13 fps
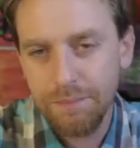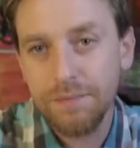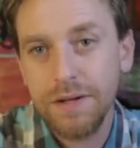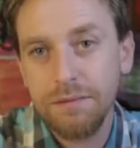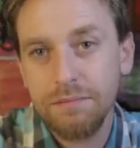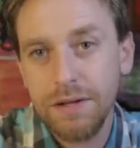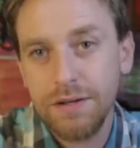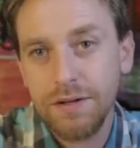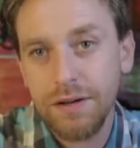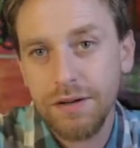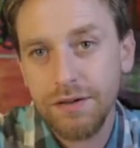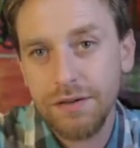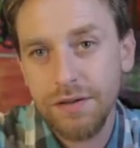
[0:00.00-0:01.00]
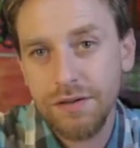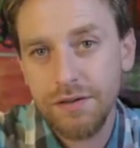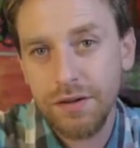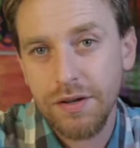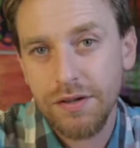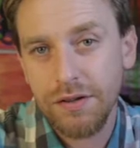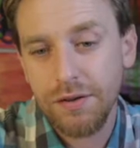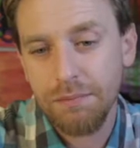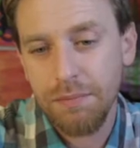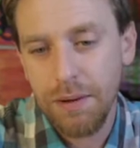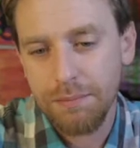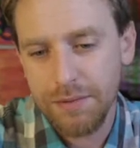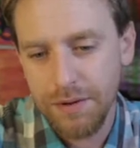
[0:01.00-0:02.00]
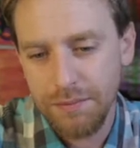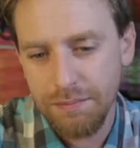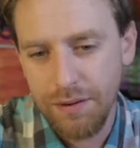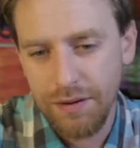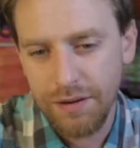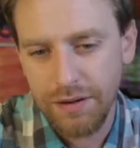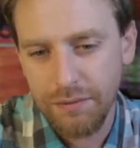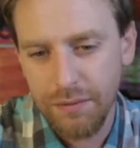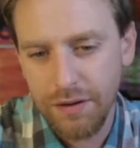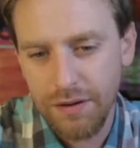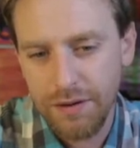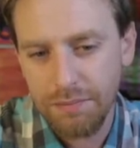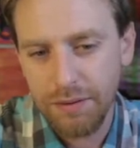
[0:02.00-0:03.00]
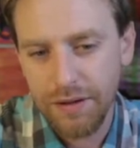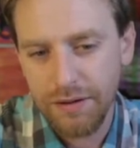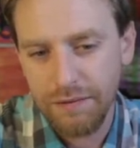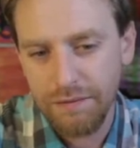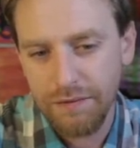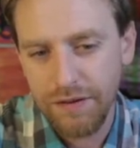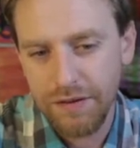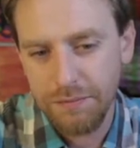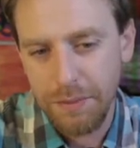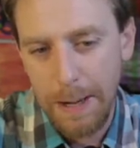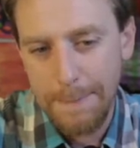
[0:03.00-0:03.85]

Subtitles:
he took his little pup to the park and wanted to play some Frisbee.